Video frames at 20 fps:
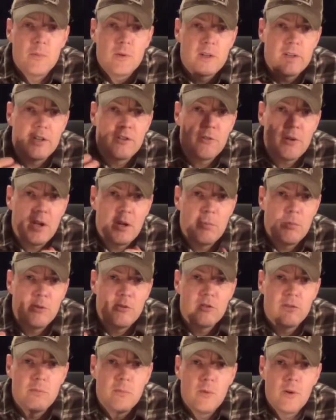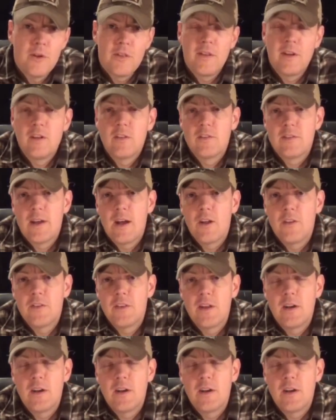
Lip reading: We're going to try to put some more things out